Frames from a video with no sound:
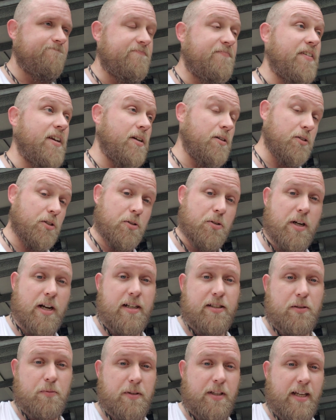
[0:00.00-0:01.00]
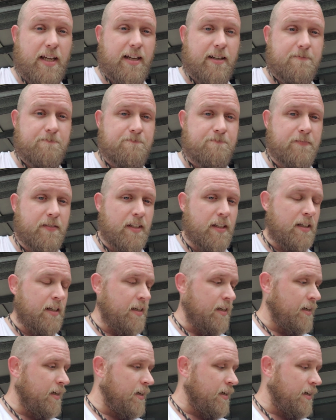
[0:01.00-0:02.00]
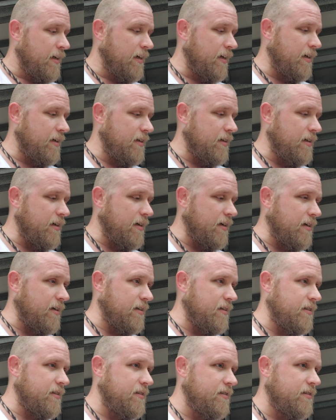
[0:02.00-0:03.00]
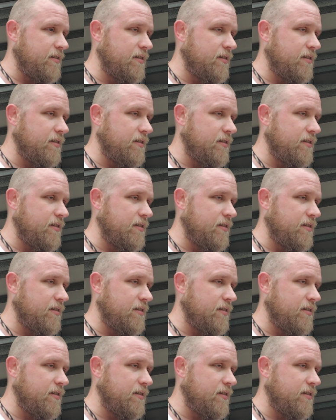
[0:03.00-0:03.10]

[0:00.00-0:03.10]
Fingers crossed with that. And